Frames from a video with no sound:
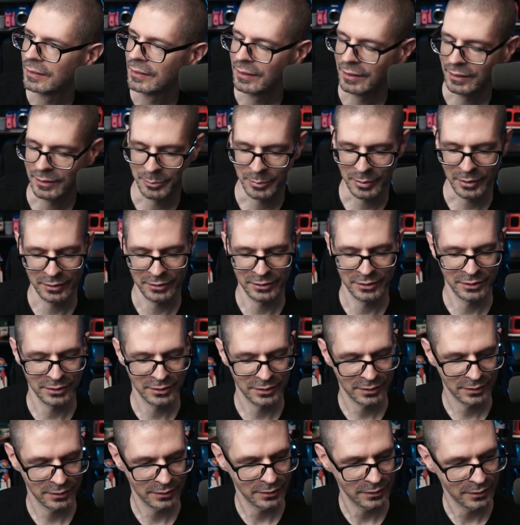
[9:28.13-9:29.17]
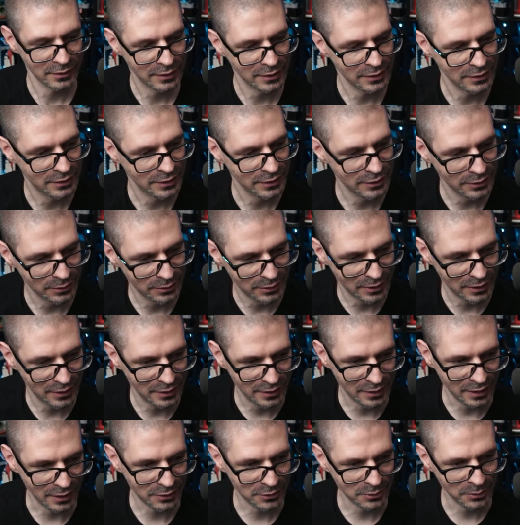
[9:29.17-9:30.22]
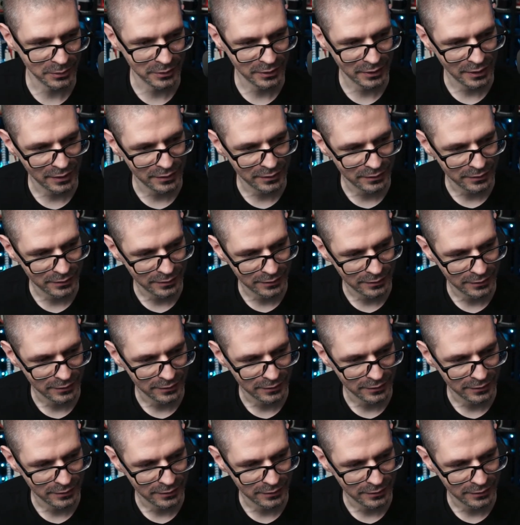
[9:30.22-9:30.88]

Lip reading: I'll probably just continue to the next one then.